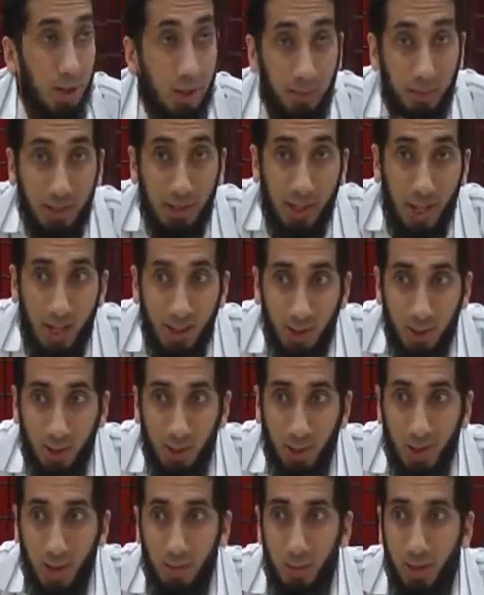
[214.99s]
The masajid
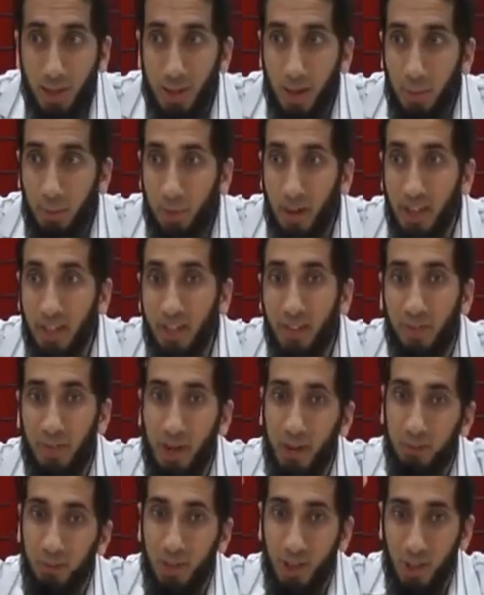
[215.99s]
are coming up and the
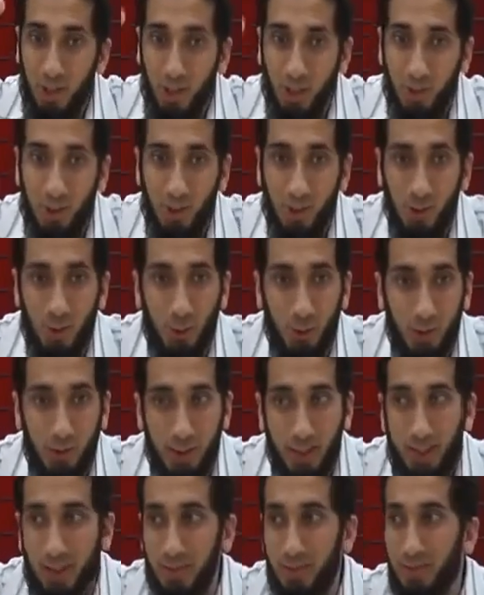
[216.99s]
family structure is
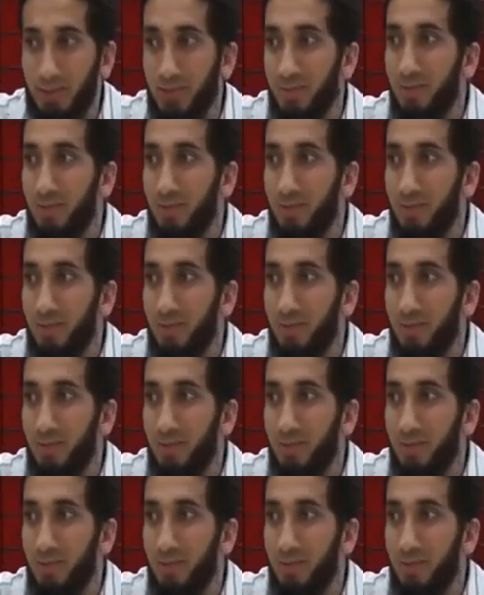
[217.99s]
going down.